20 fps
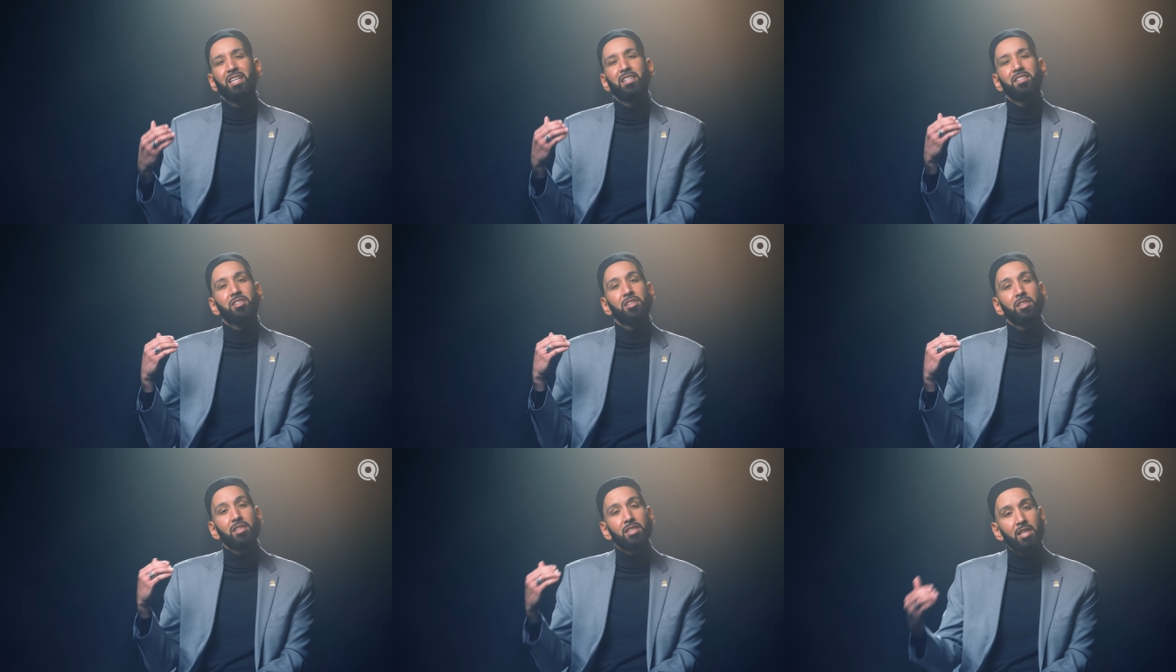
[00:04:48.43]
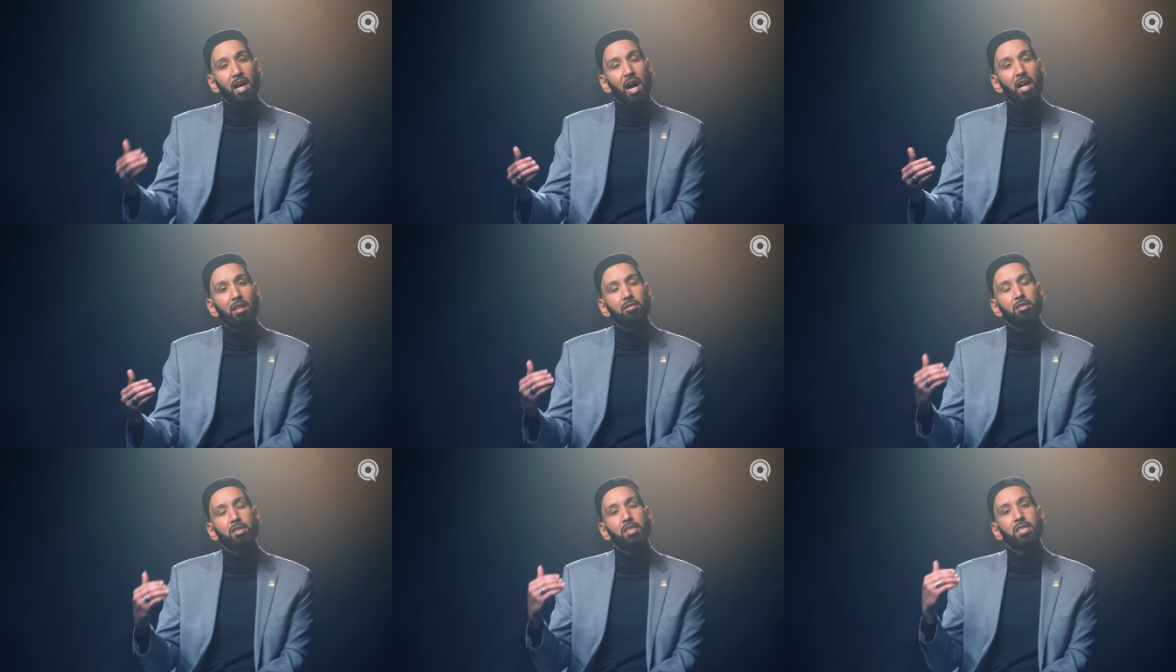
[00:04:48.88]
So the
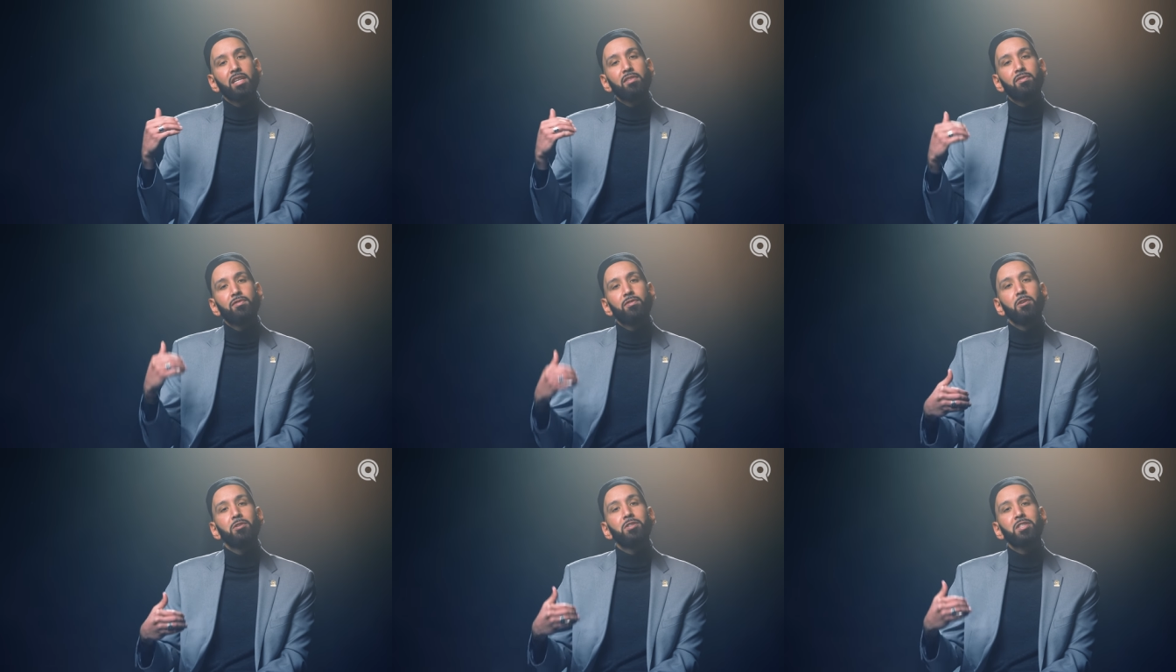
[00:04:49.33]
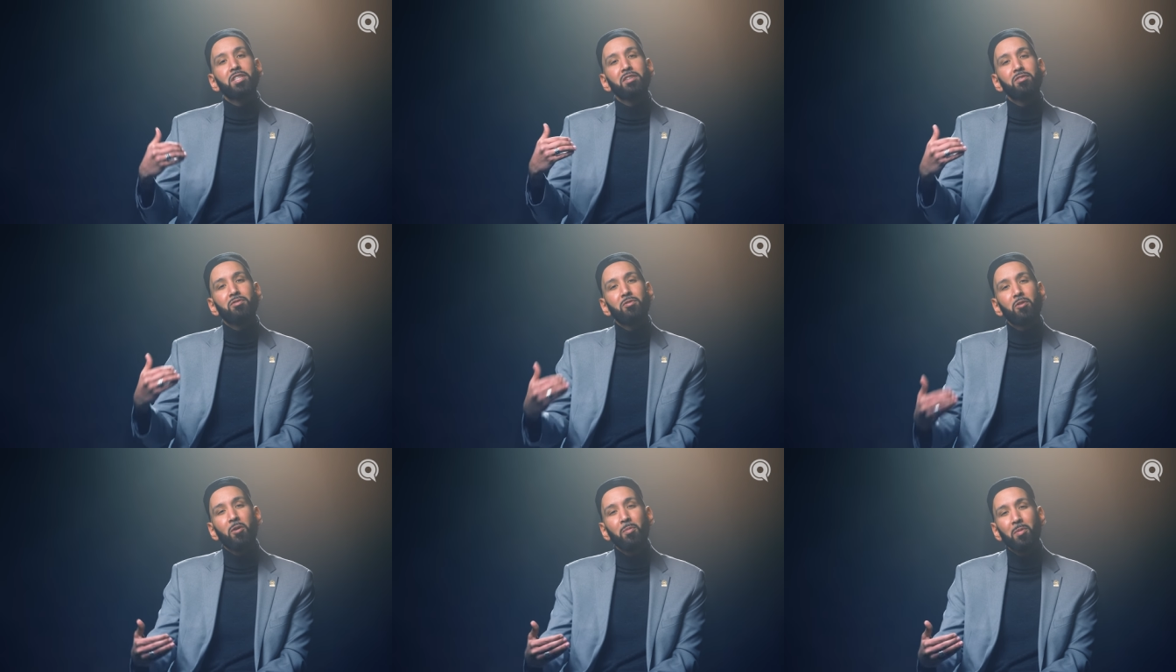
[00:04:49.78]
scholars say, first
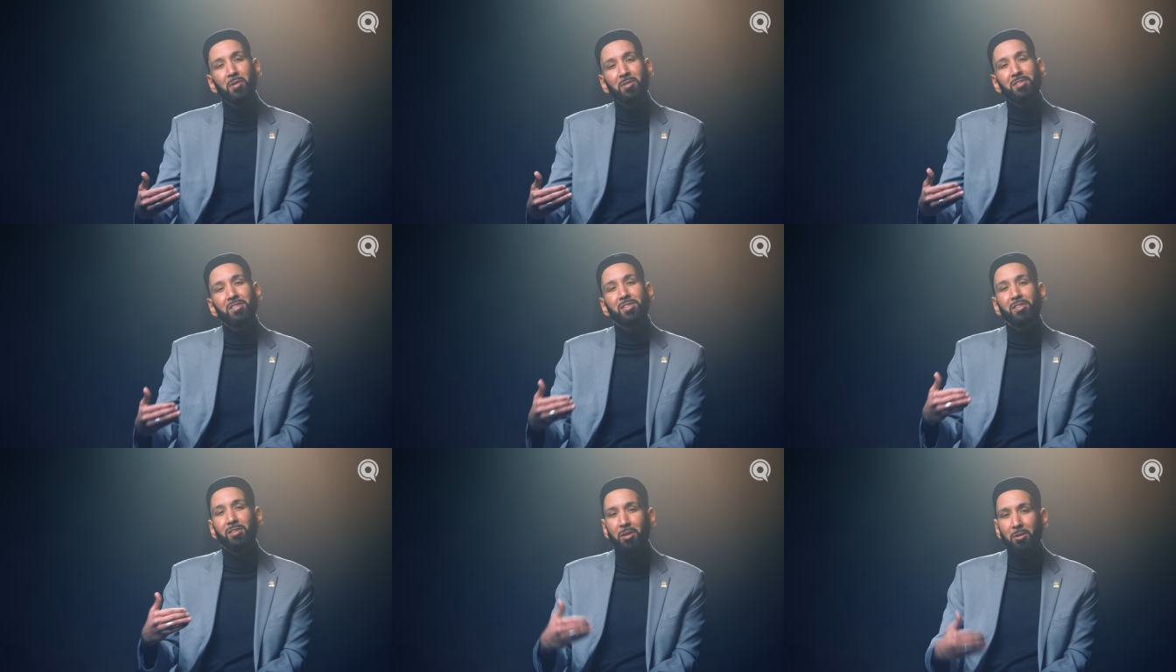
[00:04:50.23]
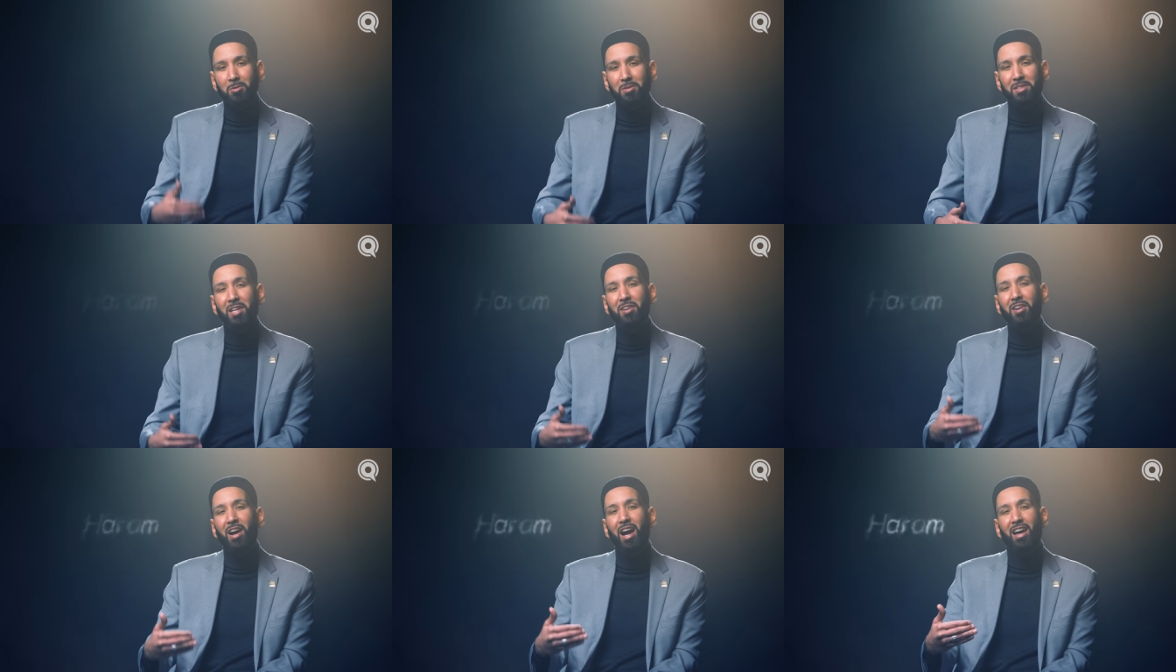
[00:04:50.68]
and foremost,
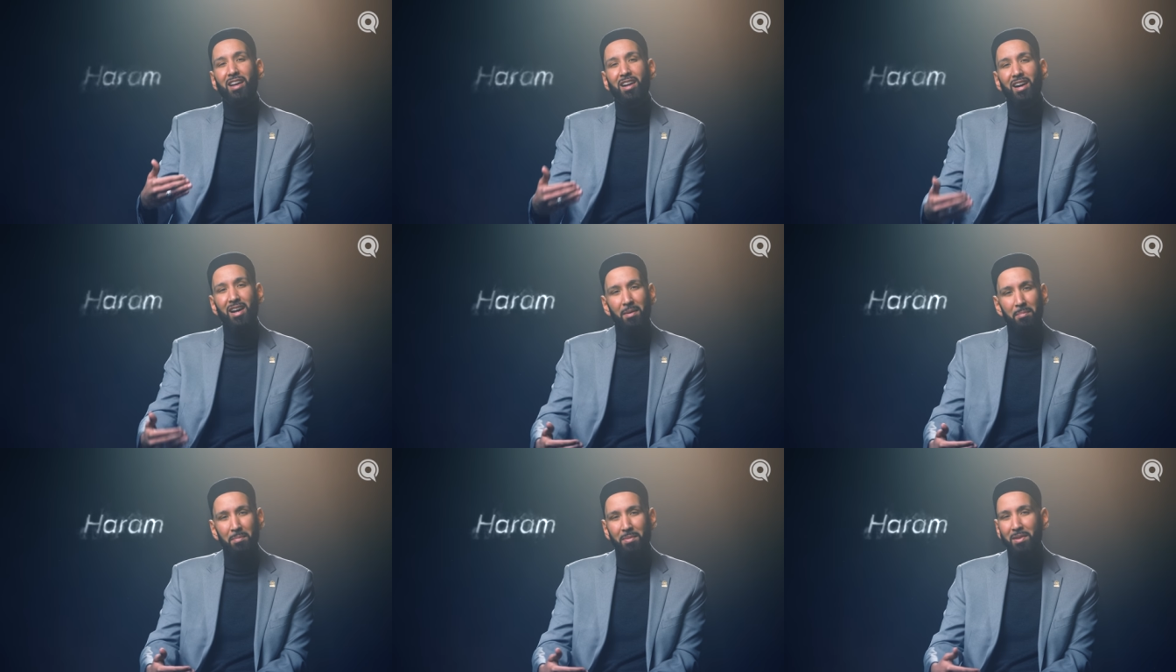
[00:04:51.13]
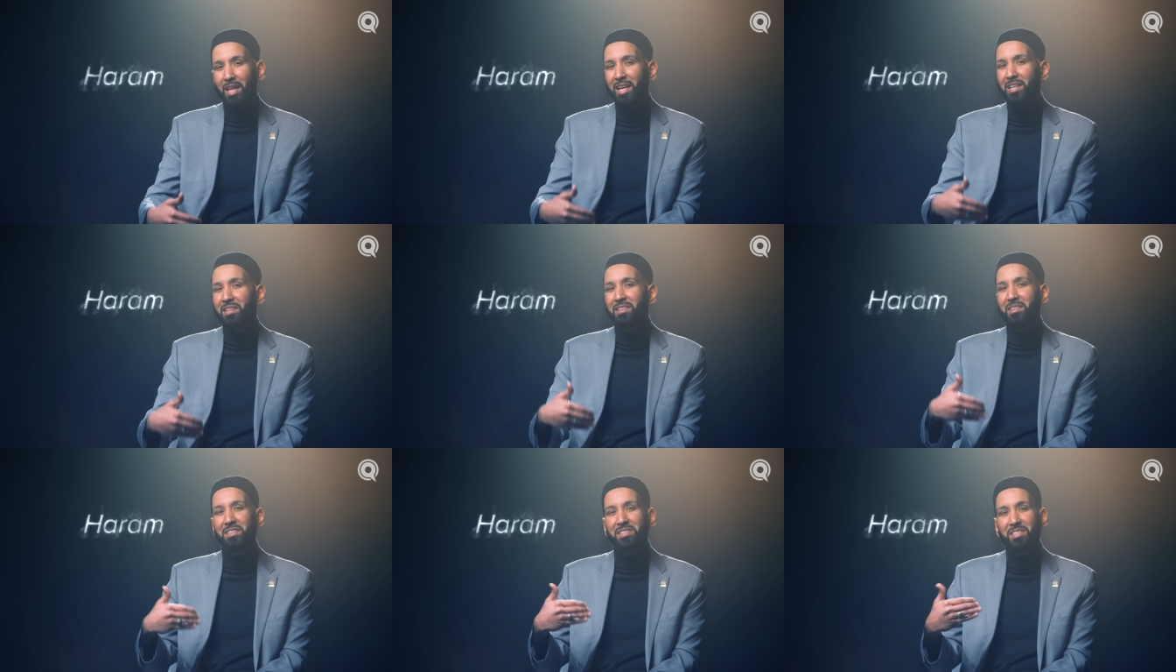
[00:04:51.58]
clothes that are haram,
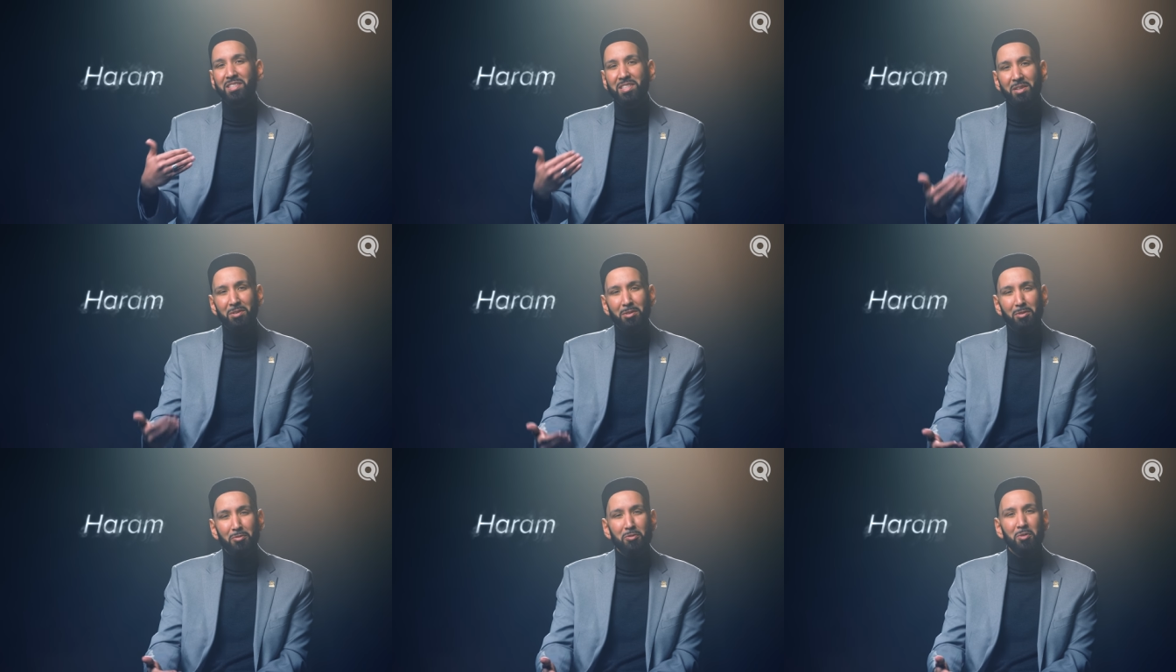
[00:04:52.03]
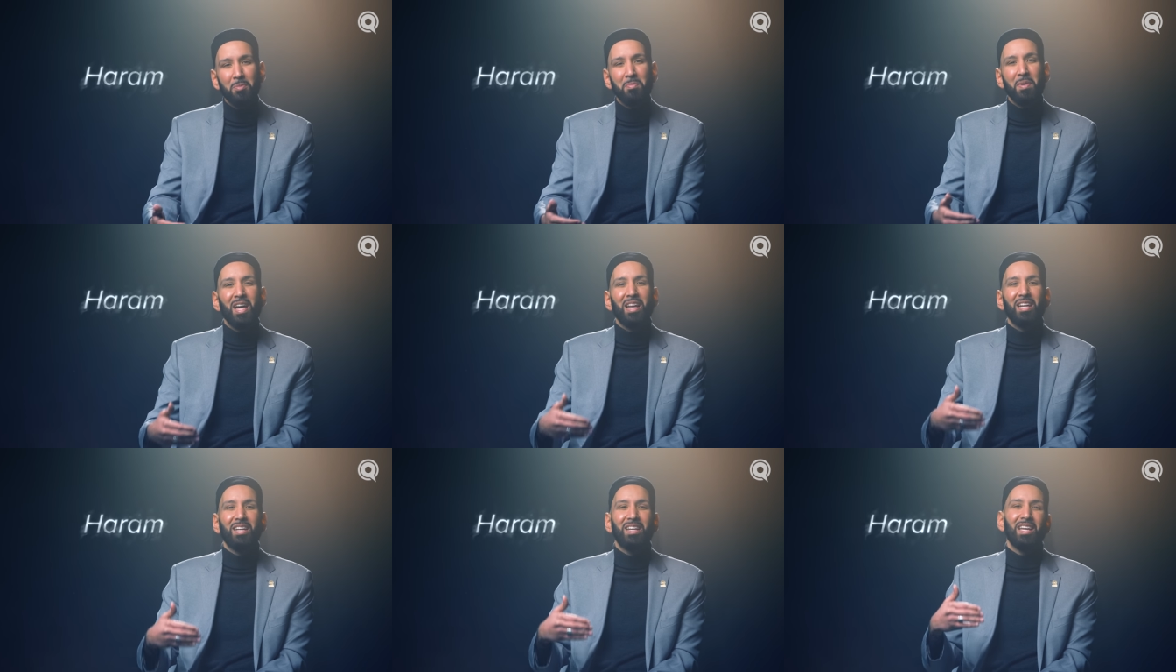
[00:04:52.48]
like silk for
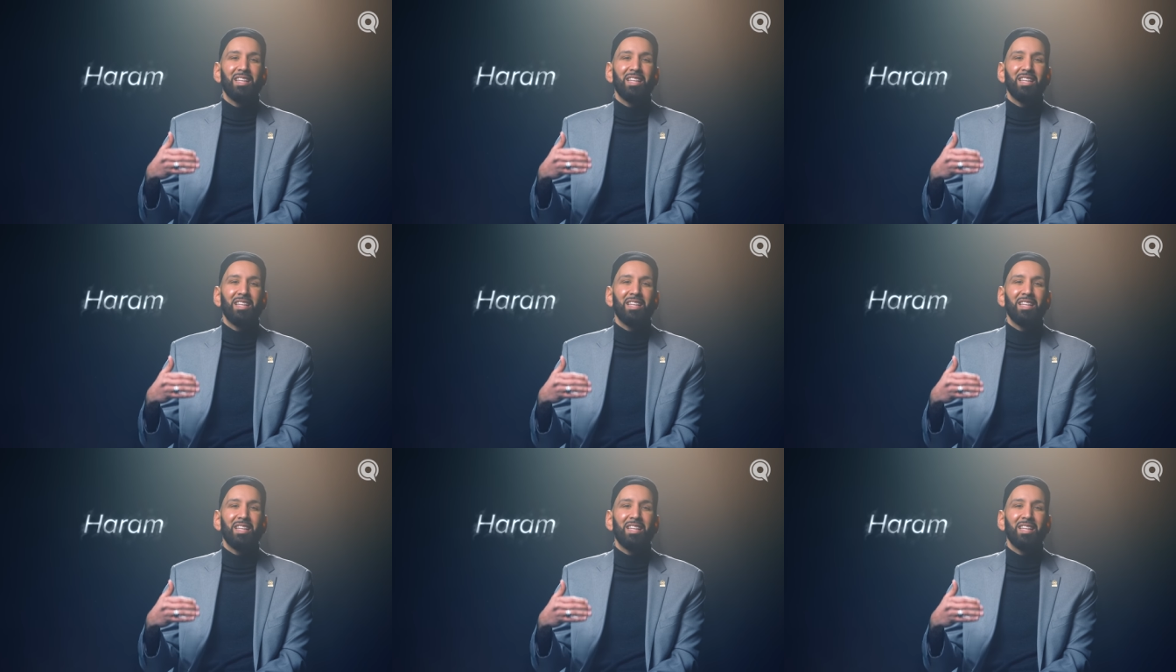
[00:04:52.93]
men.